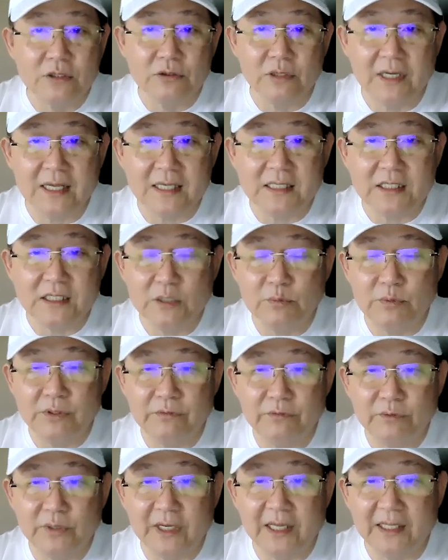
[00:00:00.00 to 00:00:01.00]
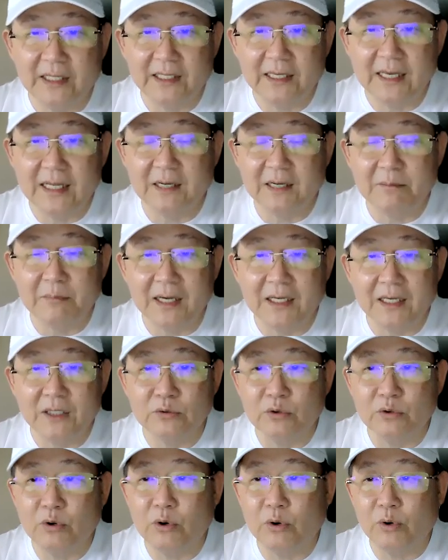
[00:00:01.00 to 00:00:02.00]
So let's see if we can get a market
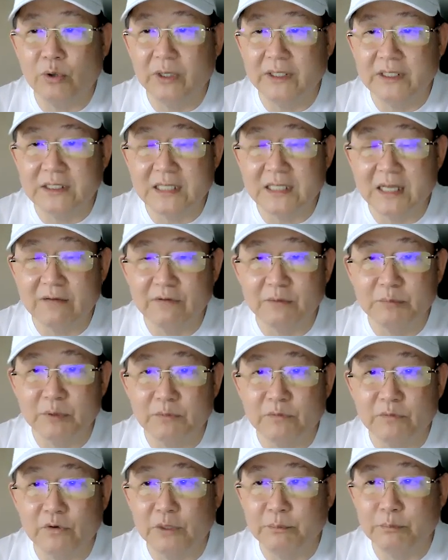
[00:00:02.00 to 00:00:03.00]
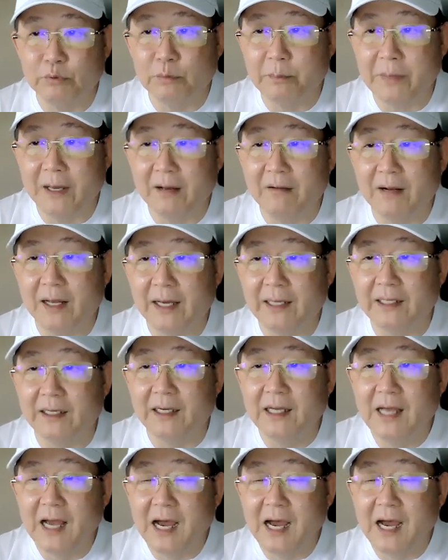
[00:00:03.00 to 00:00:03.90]
to hold at this level before it propel higher.